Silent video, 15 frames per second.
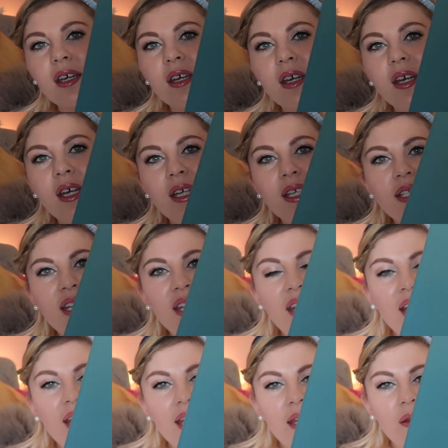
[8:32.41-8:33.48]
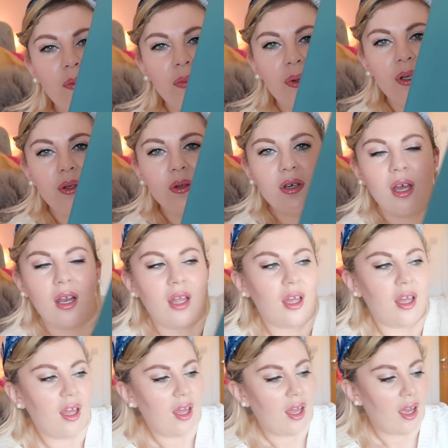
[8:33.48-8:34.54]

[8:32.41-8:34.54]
a tealy blue colour,